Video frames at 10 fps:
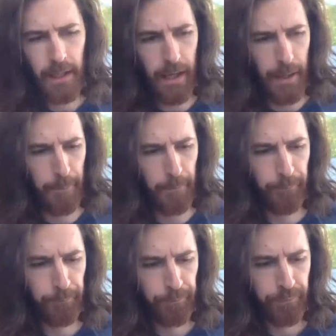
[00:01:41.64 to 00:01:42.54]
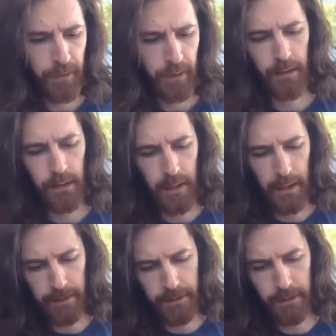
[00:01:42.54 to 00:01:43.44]

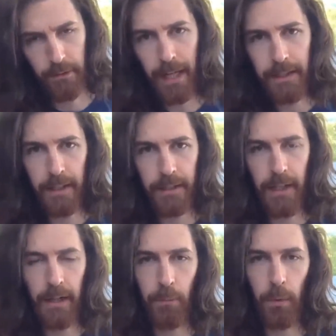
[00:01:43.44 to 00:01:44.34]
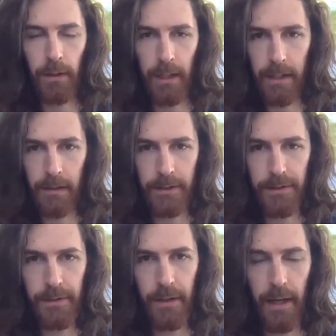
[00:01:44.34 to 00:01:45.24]
to direct it at world
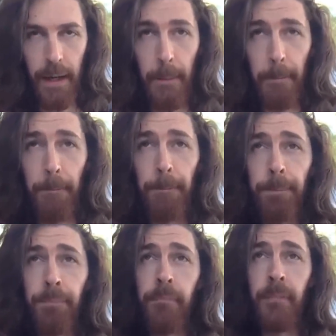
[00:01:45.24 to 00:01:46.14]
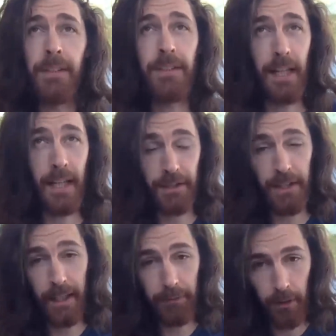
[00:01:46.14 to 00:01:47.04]
leaders to
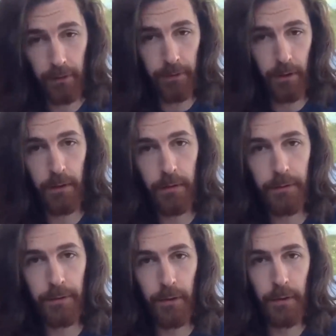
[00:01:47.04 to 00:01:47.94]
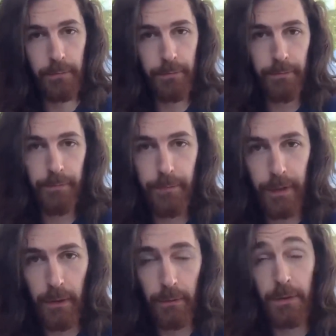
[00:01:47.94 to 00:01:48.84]
legislate for
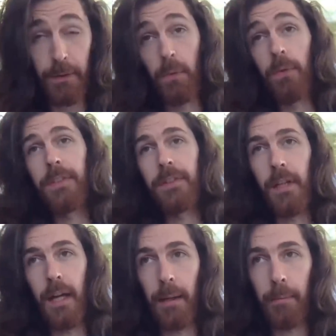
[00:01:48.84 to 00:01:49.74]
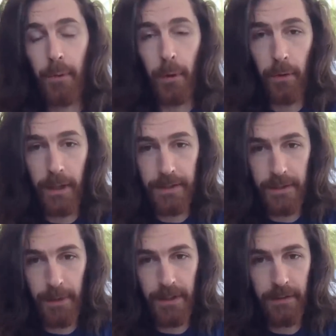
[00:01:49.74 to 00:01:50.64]
you know, towards progress,
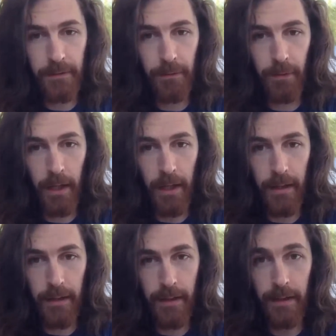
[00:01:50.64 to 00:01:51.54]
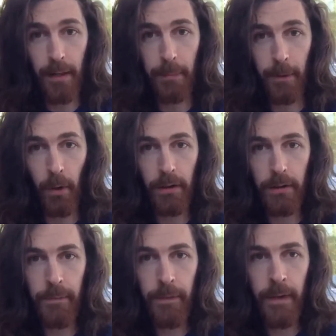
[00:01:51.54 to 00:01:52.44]
especially in the developing world,